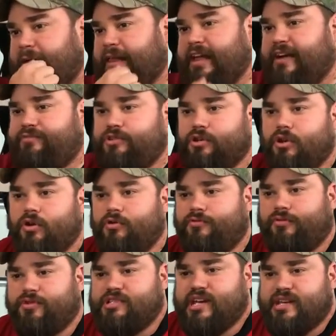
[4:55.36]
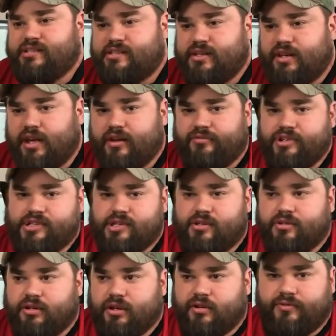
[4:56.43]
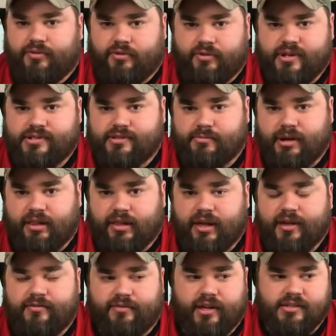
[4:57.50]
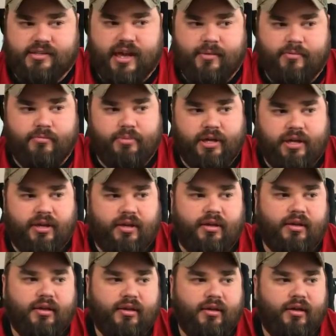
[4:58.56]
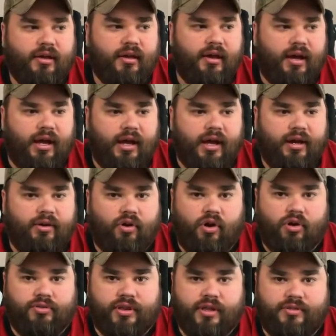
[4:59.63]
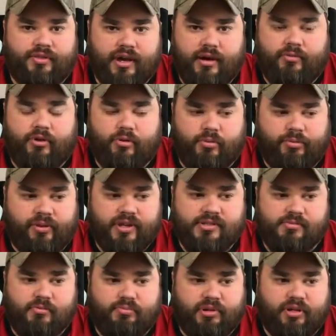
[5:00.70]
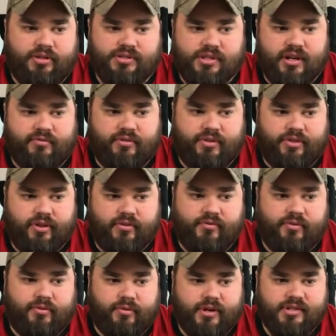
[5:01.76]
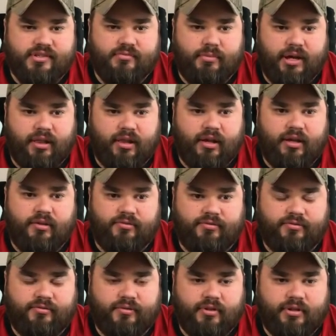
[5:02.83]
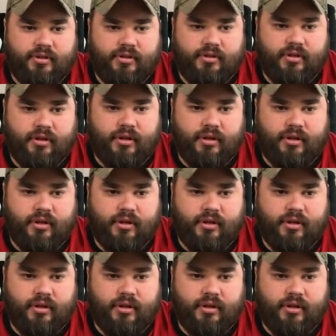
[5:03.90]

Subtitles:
have to go for testing every single year for the rest of my life, on top of being on all the thyroid replacement pills and everything for the rest of my life, and